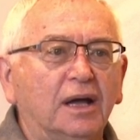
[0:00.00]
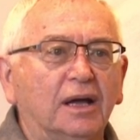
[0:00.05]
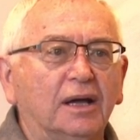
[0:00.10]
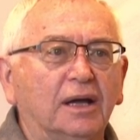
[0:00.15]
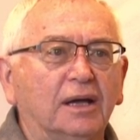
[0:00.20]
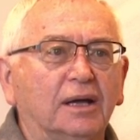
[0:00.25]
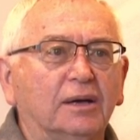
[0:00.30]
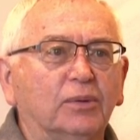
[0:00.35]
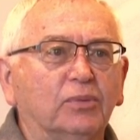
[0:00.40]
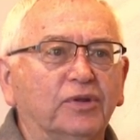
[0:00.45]

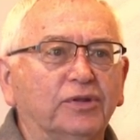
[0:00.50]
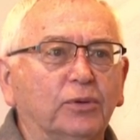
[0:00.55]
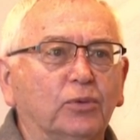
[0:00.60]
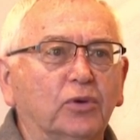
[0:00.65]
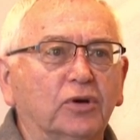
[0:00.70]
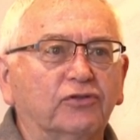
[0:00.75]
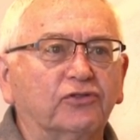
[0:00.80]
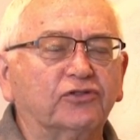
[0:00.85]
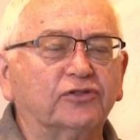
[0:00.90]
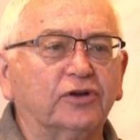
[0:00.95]
When the
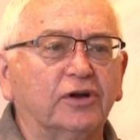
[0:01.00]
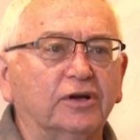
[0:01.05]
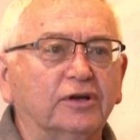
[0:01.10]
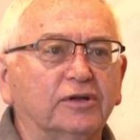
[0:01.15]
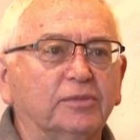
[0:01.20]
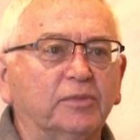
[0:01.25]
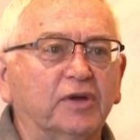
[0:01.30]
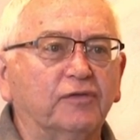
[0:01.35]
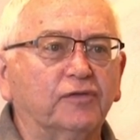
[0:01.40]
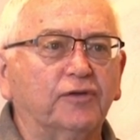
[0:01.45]
war
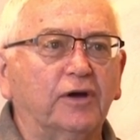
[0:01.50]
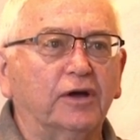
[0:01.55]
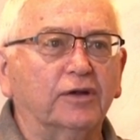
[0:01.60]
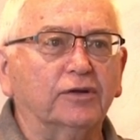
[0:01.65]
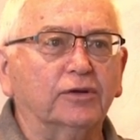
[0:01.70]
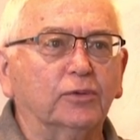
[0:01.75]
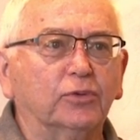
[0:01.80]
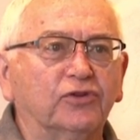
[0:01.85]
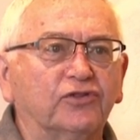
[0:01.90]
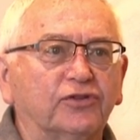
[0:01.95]
started, my
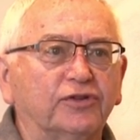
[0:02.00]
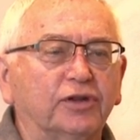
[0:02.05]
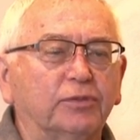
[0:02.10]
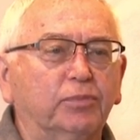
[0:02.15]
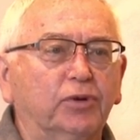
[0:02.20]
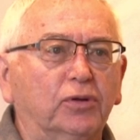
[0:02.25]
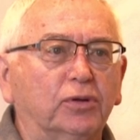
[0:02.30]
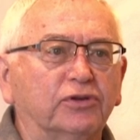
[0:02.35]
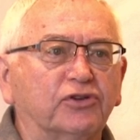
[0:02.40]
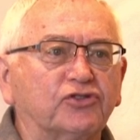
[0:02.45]
father was in the
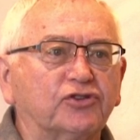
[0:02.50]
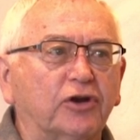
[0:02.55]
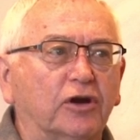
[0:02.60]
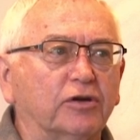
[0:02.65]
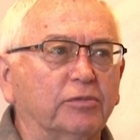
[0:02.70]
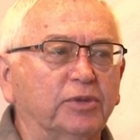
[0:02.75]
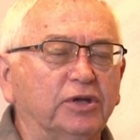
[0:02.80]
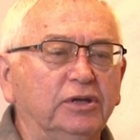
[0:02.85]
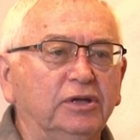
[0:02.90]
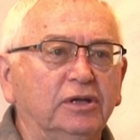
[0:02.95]
Polish
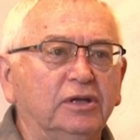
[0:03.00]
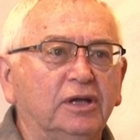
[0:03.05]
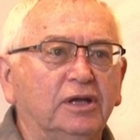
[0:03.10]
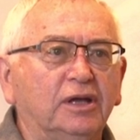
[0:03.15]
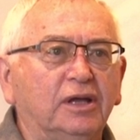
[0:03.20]
army,